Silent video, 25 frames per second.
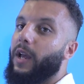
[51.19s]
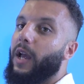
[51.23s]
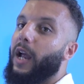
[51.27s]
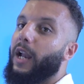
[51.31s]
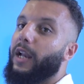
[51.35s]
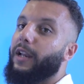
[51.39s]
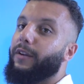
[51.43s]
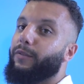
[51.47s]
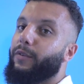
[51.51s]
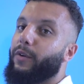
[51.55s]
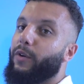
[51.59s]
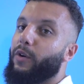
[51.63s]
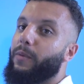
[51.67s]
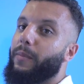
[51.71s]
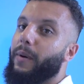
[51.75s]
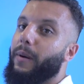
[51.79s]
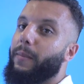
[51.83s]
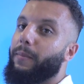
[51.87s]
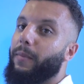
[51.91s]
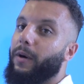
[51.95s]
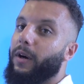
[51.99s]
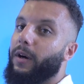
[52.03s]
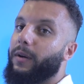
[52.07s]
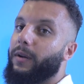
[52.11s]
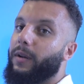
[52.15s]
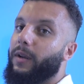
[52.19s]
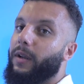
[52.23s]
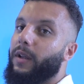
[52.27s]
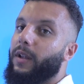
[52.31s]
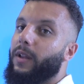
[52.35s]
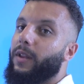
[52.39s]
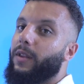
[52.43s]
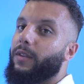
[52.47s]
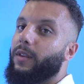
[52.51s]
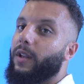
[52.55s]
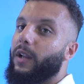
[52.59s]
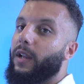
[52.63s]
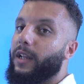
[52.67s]
And if we remember,
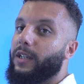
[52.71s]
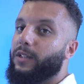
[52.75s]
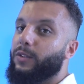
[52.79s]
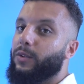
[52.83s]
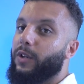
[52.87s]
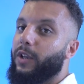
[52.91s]
the little